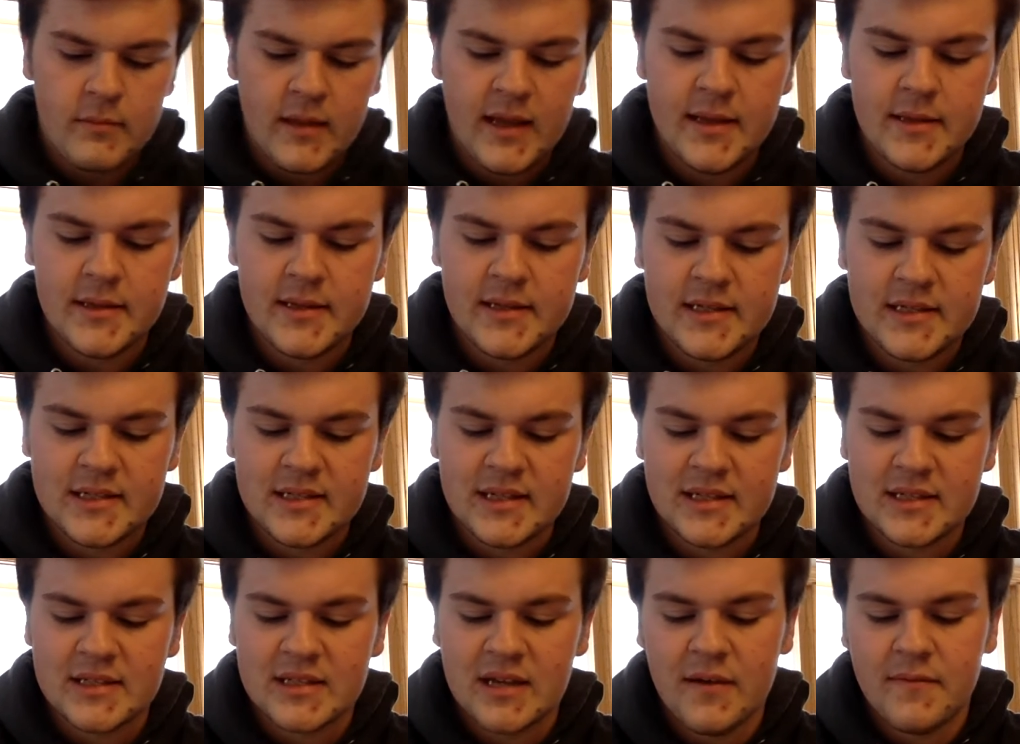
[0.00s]
And the
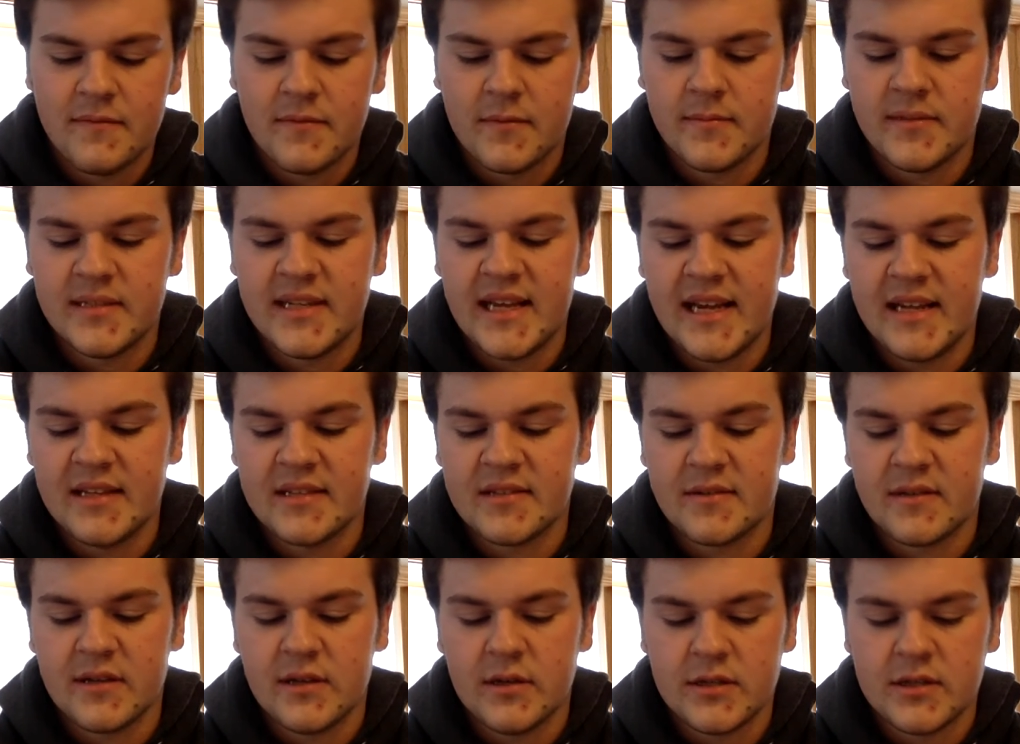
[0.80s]
assists come from Toews
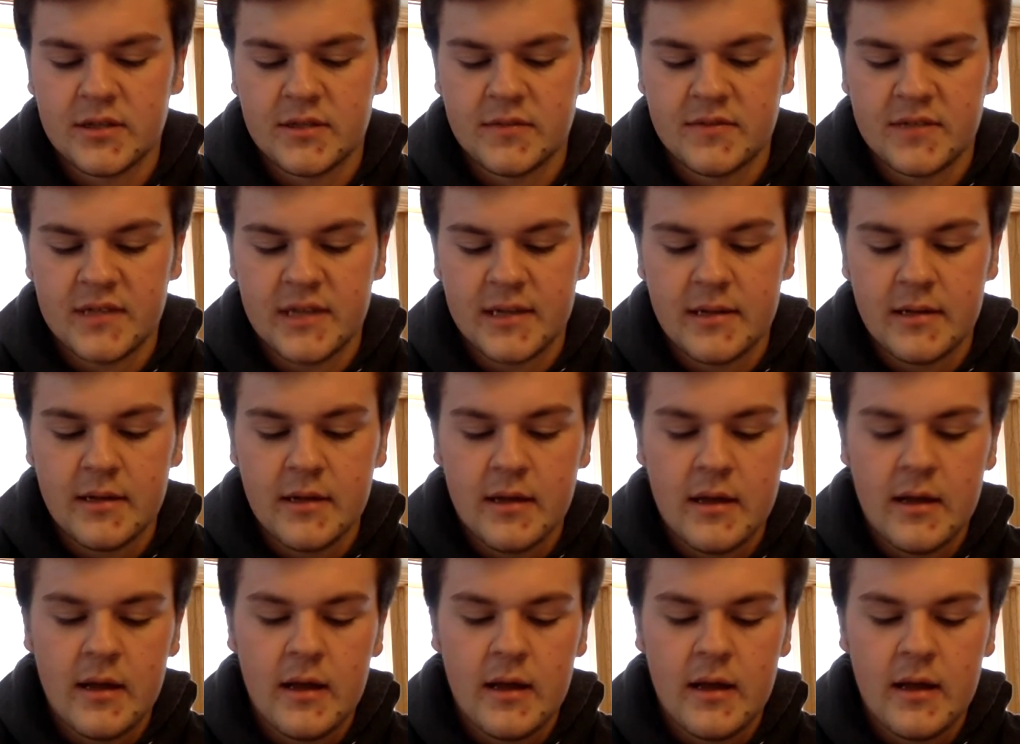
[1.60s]
and Gustafsson.